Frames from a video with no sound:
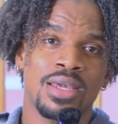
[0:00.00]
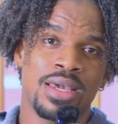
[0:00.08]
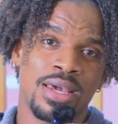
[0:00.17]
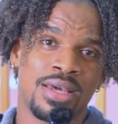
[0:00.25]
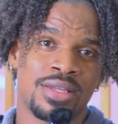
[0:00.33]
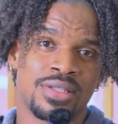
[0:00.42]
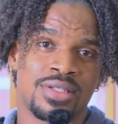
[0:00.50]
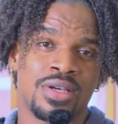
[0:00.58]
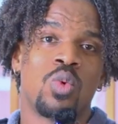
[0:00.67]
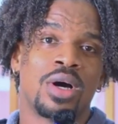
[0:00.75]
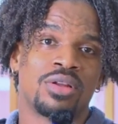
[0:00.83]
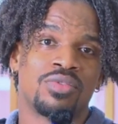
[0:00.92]
is
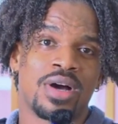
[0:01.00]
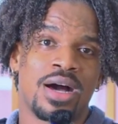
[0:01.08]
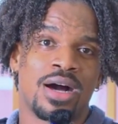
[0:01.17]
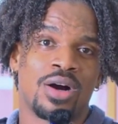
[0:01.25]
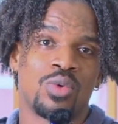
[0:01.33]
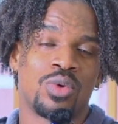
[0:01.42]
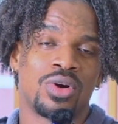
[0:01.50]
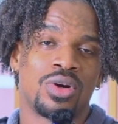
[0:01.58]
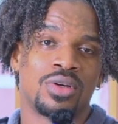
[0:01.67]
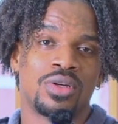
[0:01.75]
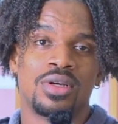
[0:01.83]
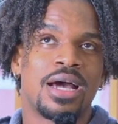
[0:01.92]
one of our,